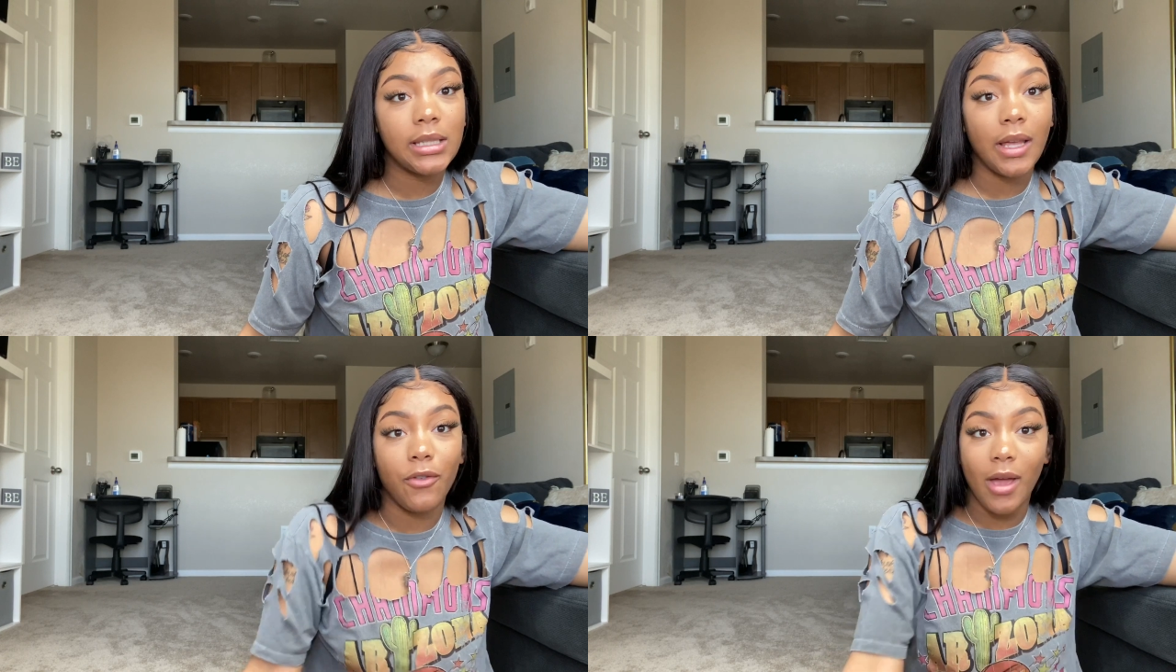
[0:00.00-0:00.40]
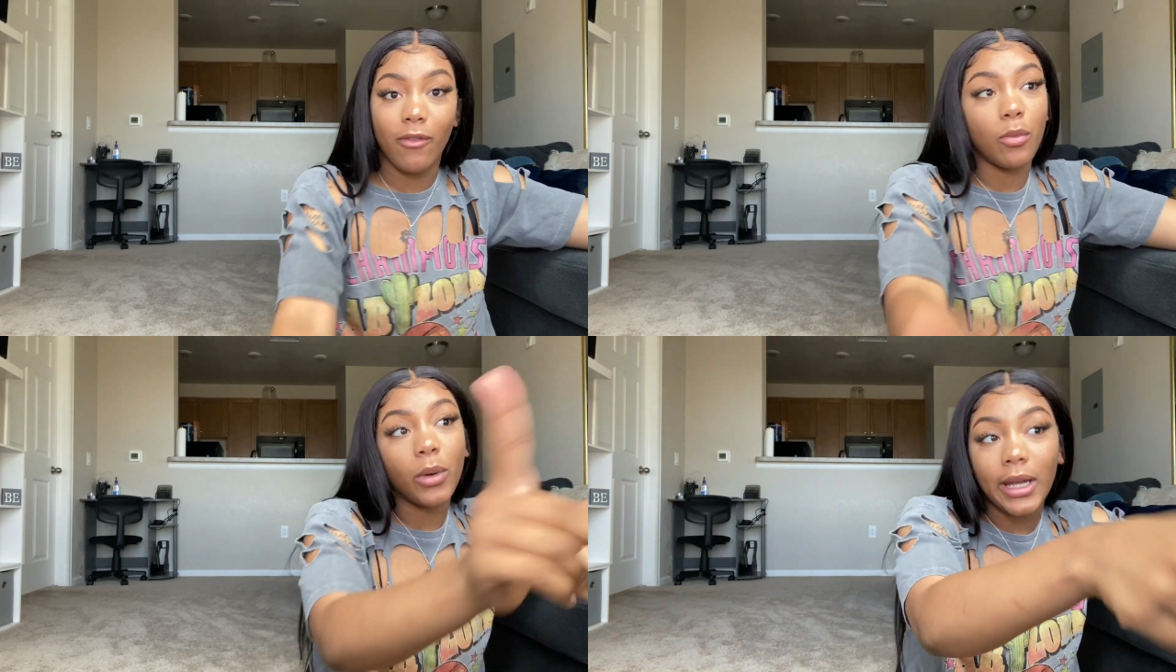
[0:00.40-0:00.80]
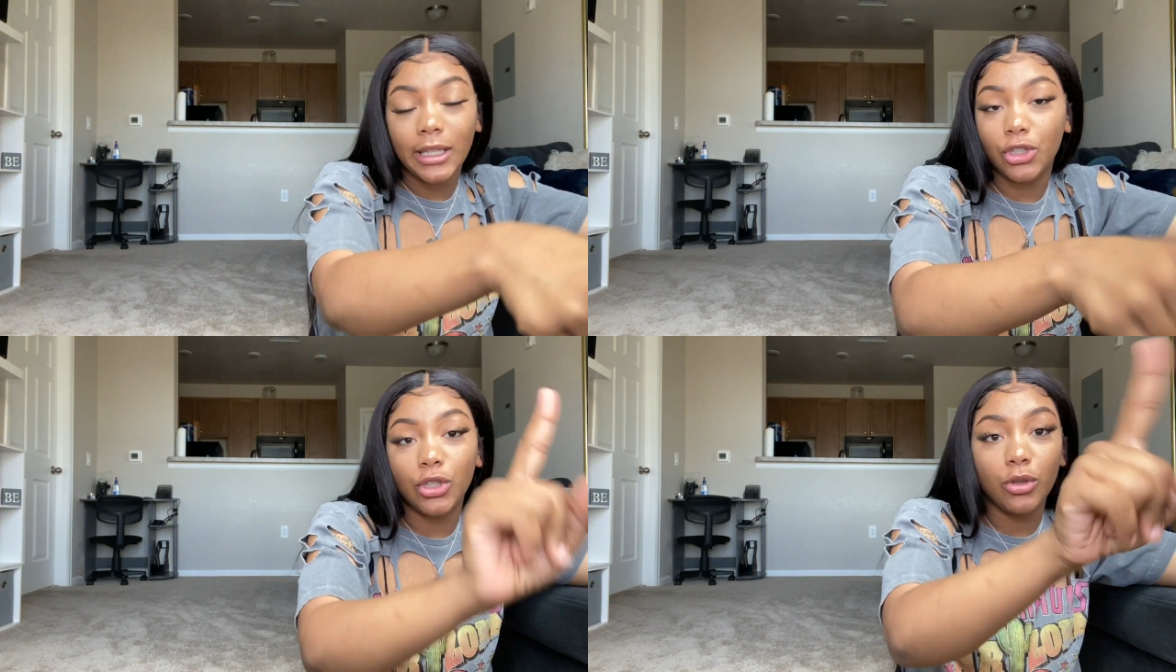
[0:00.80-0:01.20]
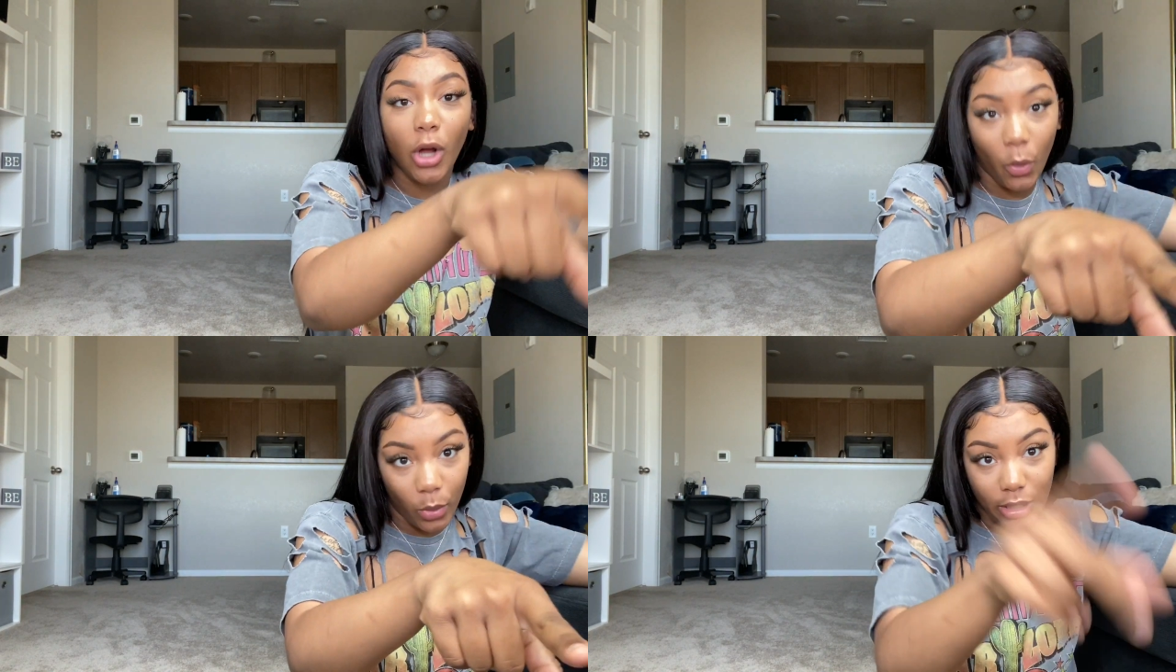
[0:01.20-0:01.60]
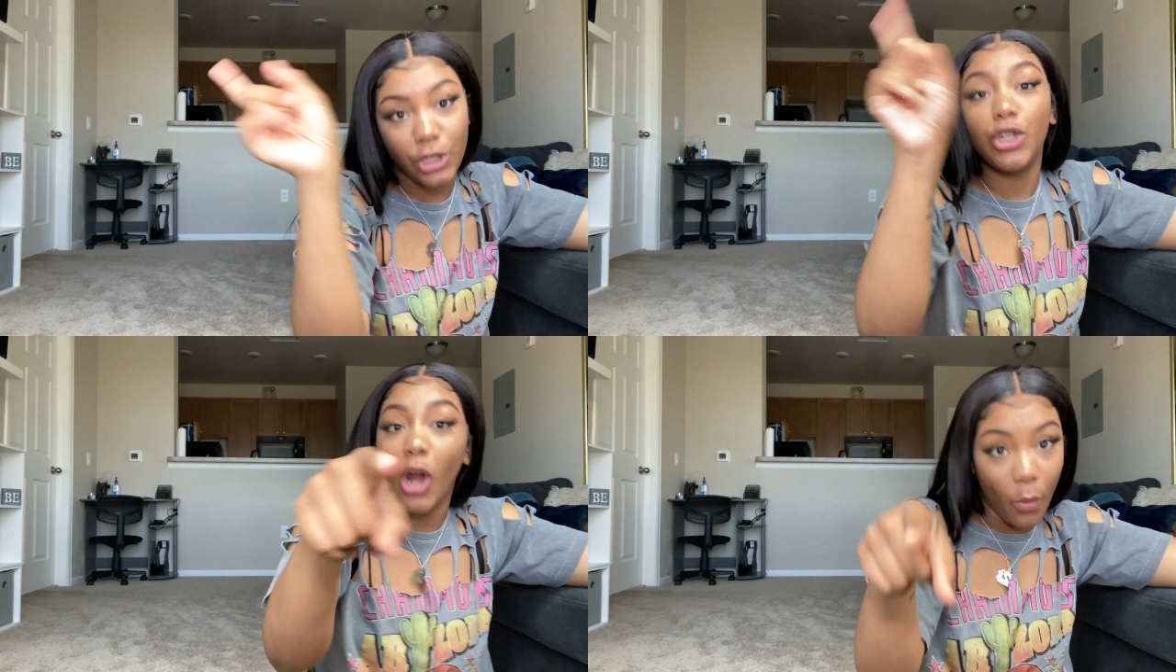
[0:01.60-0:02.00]
If you have a wig that you don't
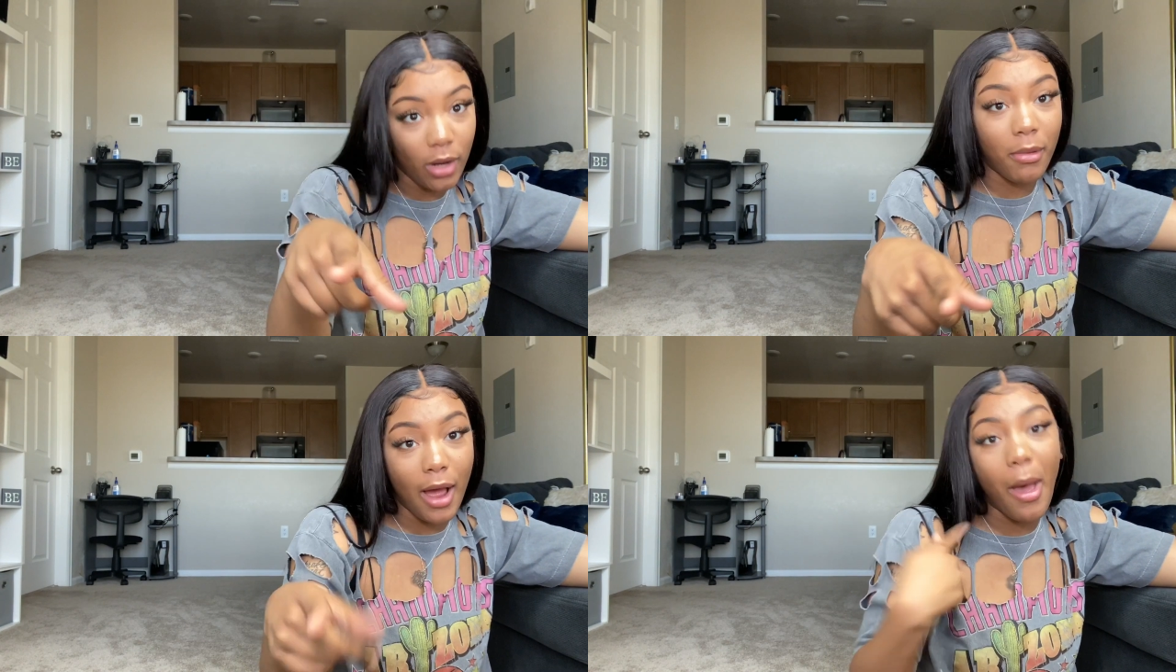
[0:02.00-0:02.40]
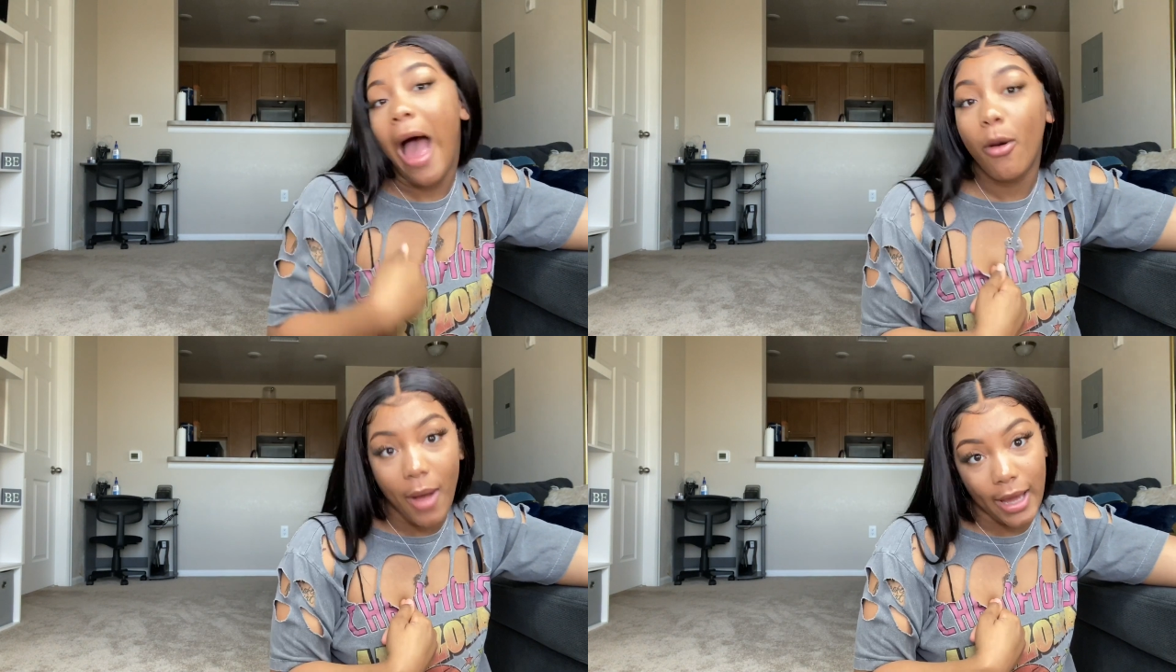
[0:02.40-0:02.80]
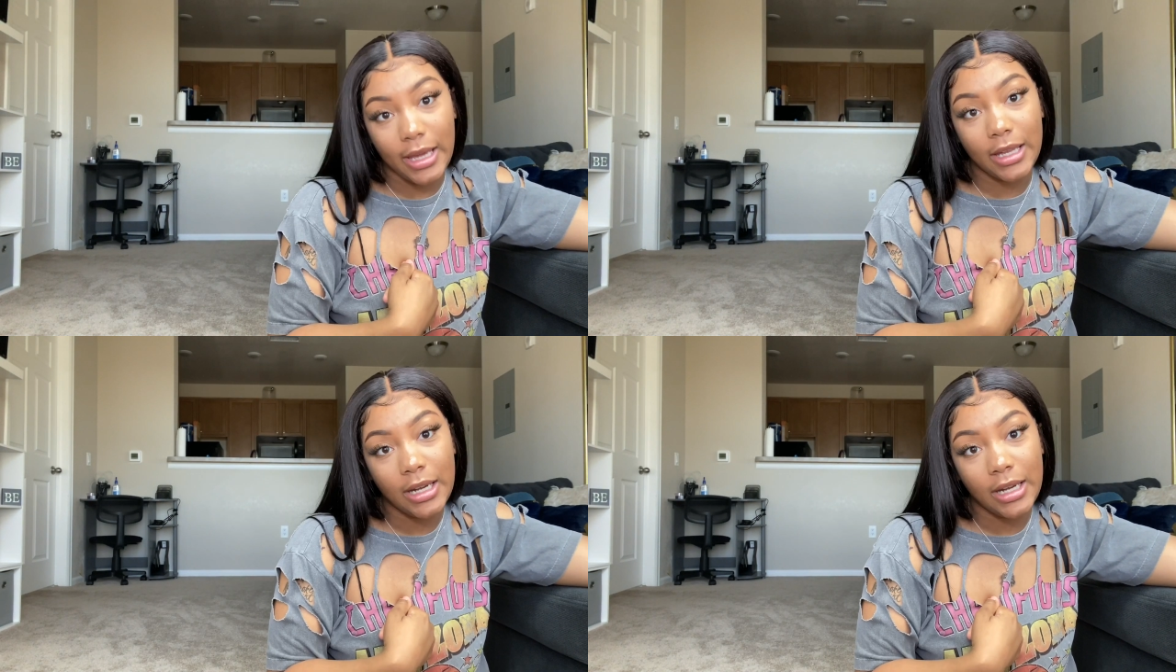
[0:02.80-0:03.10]
want to buy, I'll buy it,